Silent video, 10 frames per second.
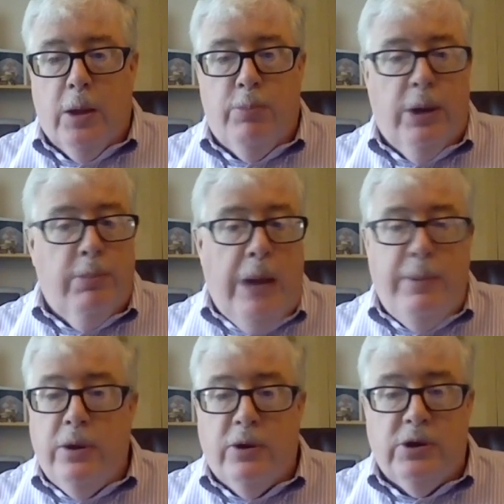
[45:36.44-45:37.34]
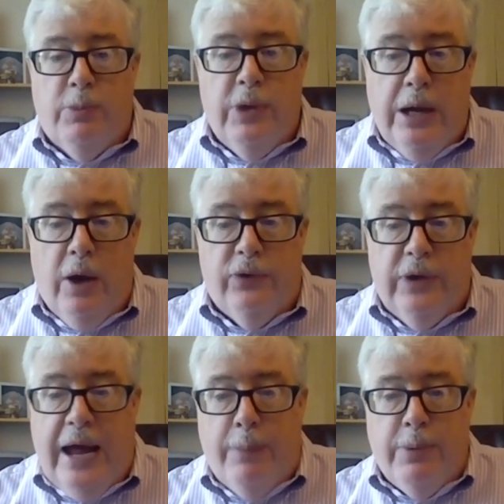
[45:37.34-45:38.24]
But maybe there's something else
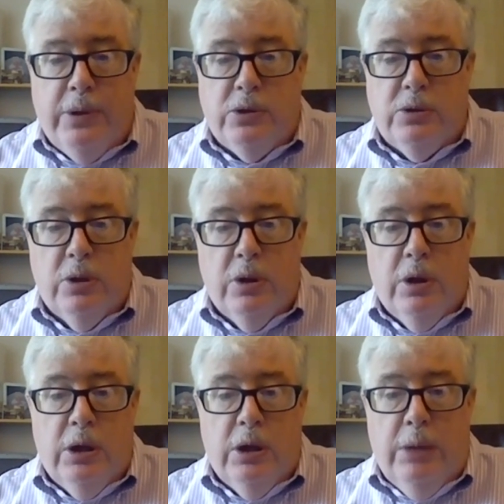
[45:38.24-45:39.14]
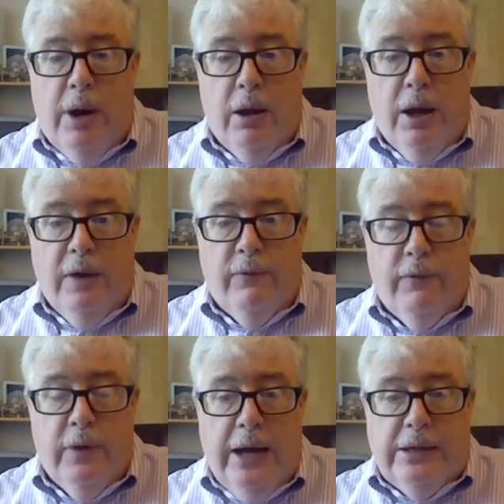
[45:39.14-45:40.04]
that happens in my life
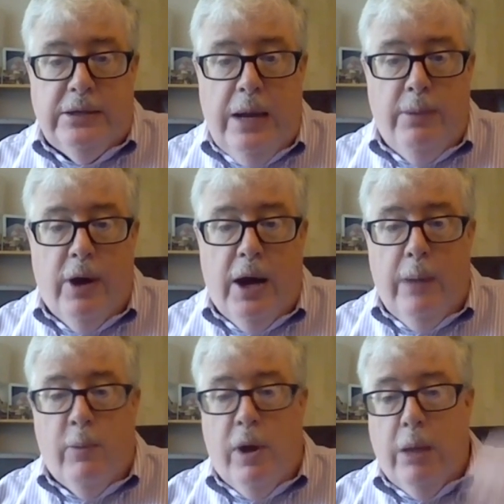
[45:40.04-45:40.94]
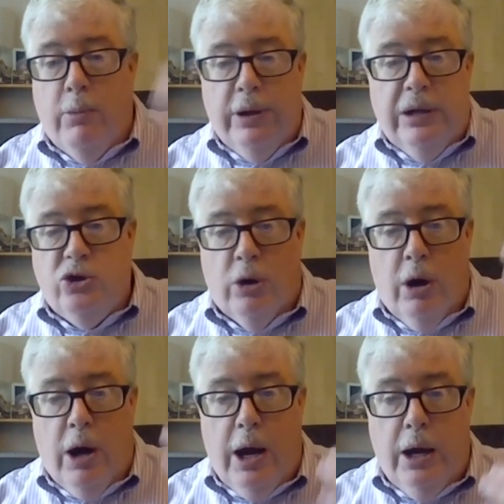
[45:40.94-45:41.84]
at the same time while I'm on this
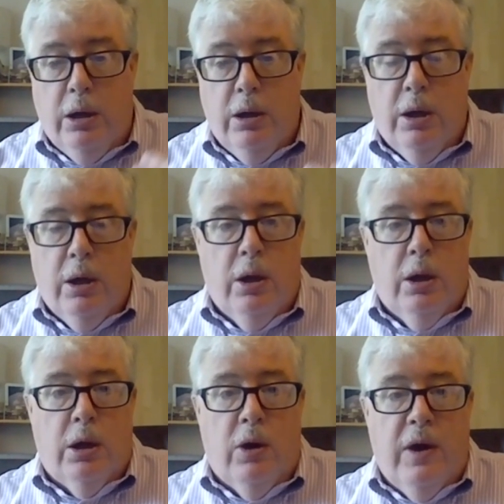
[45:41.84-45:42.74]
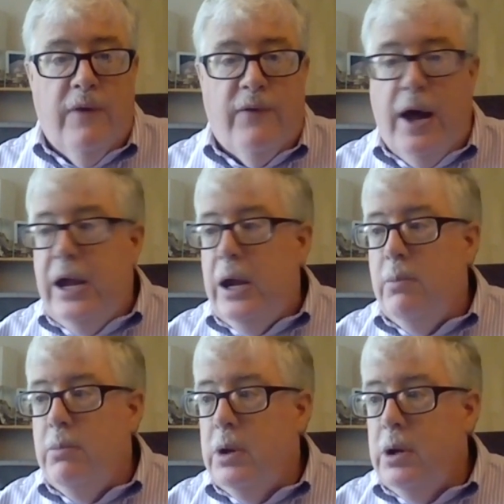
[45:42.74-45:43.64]
sugar high. You know, if I
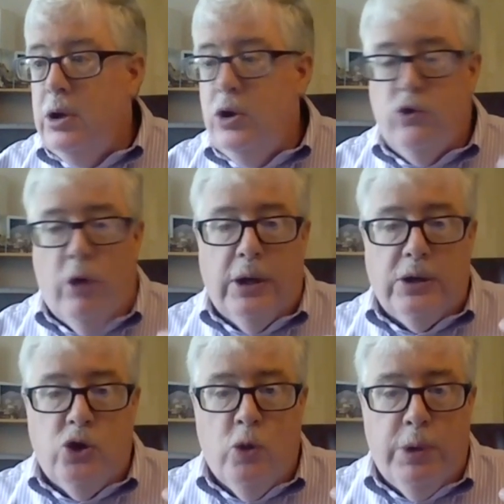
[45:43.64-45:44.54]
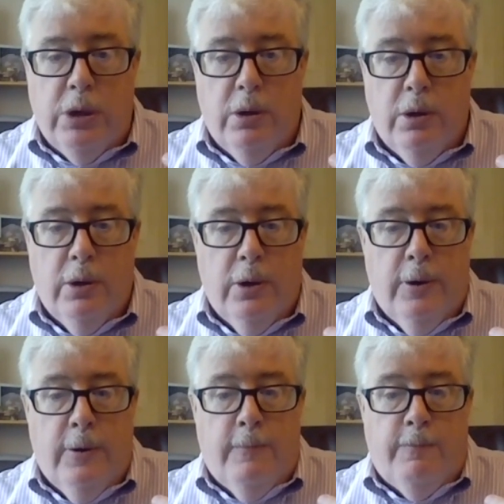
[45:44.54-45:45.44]
am drunk and stupid
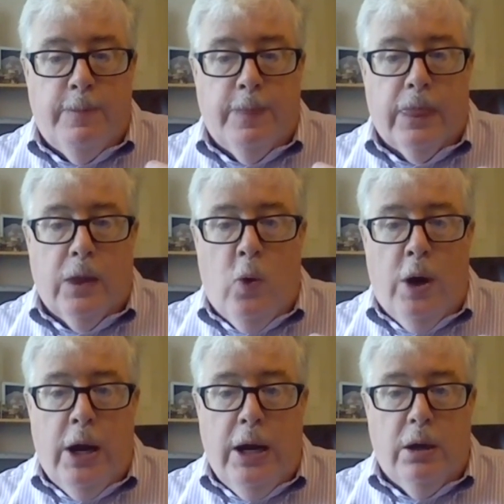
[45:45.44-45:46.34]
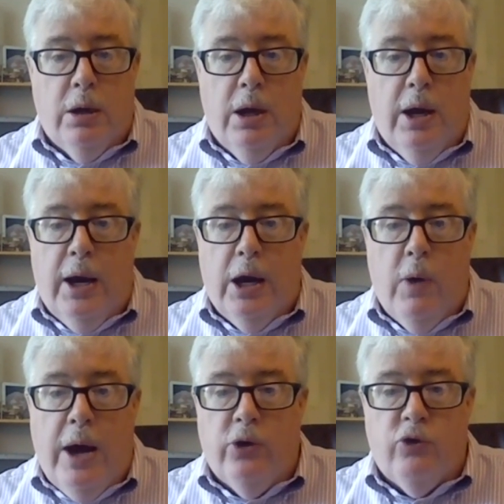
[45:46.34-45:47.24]
one night and I
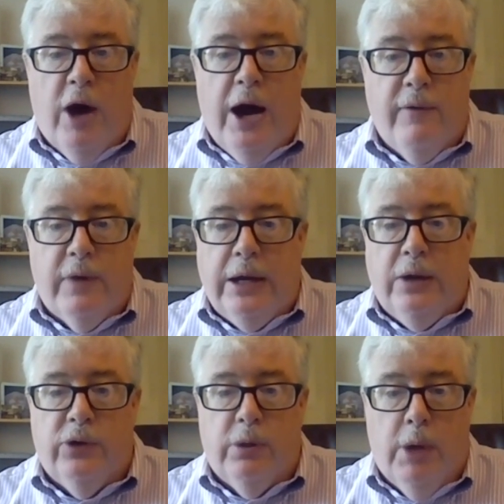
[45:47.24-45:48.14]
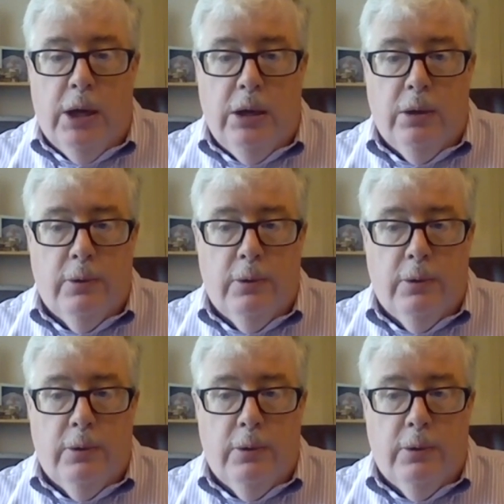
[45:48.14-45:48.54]
go out and drive and I kill somebody,